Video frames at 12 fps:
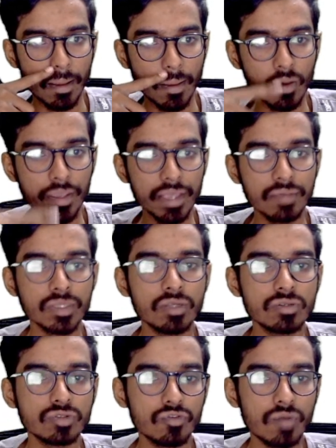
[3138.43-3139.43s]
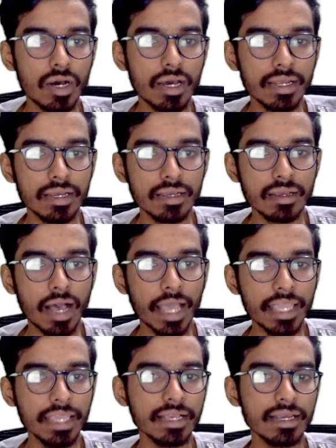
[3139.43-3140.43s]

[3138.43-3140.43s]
Okay, so for I